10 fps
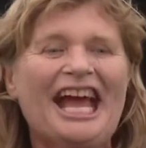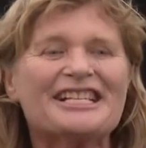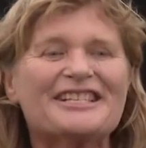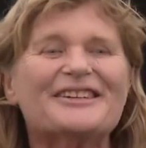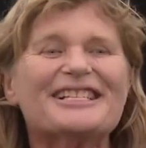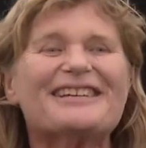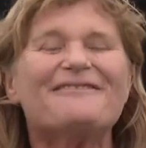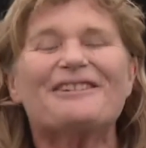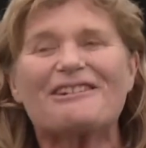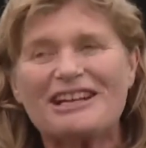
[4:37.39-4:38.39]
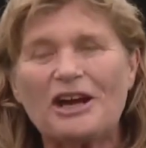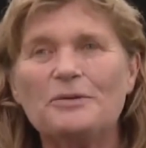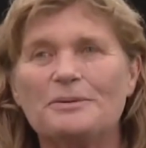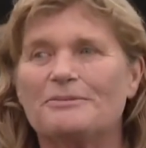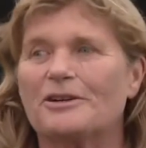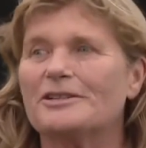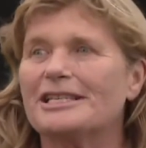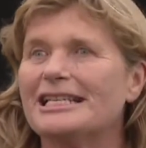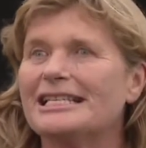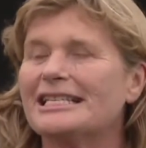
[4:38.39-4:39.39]
So it's a very open
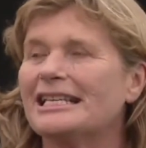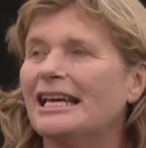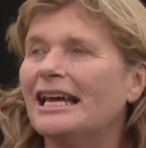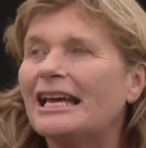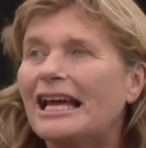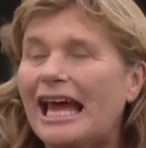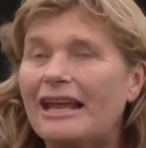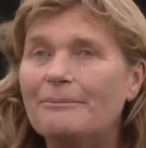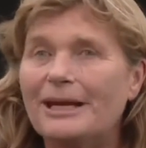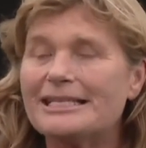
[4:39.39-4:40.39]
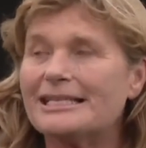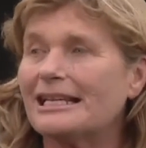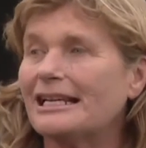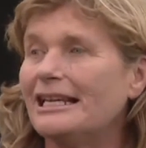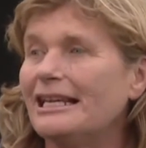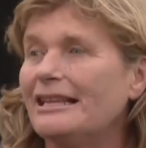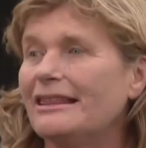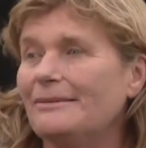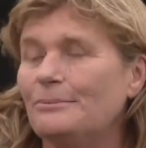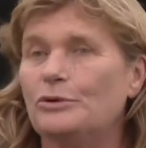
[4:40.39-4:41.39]
process, and basically
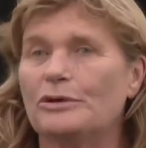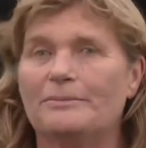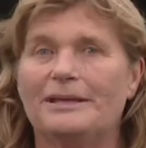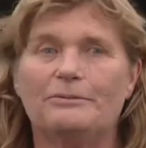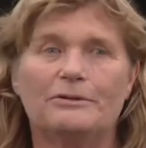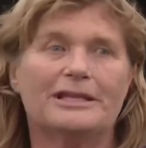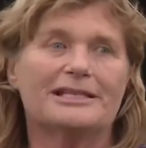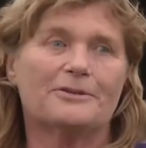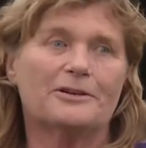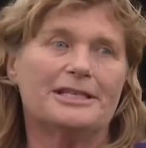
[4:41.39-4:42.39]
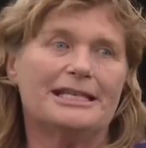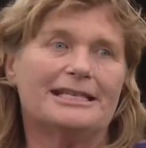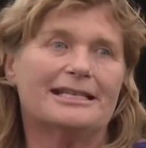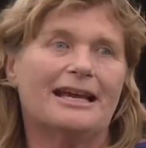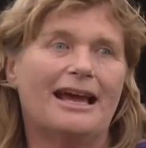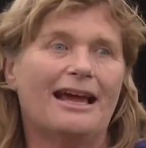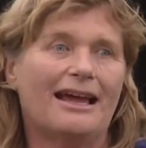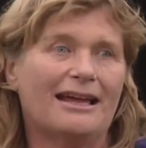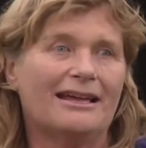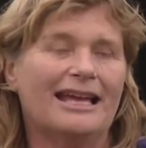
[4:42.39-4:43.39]
the important people in this process
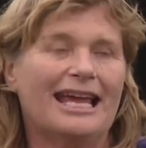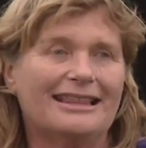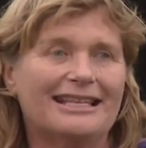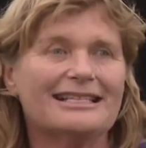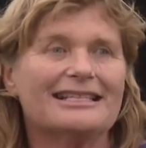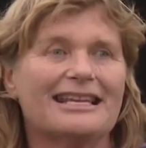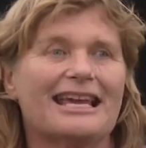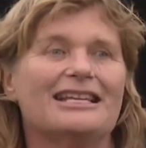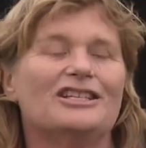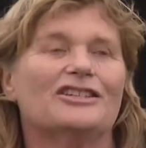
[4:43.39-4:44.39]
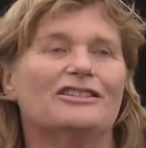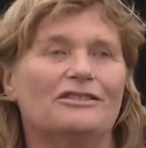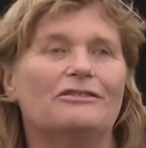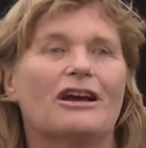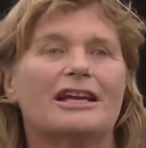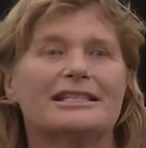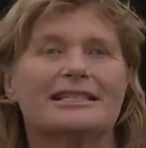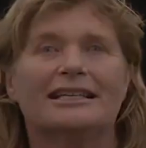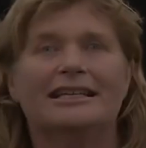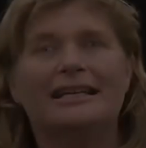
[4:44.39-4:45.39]
are, at this stage, you guys.